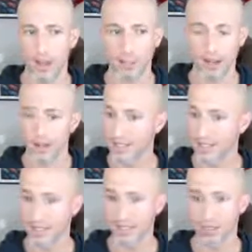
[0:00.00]

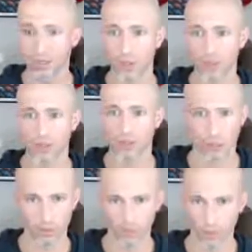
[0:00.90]
Parenting struggles,
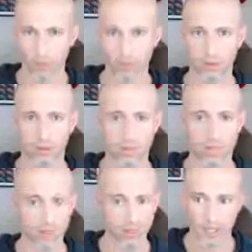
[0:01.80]
career struggles,
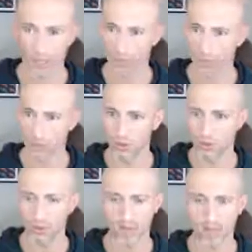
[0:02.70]
mental health
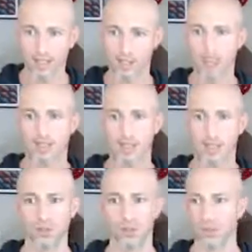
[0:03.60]
struggles, body composition
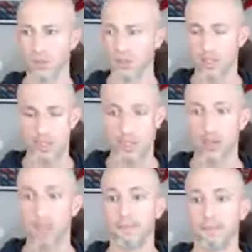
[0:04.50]
struggles, it's all in
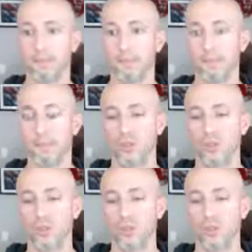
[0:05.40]
there.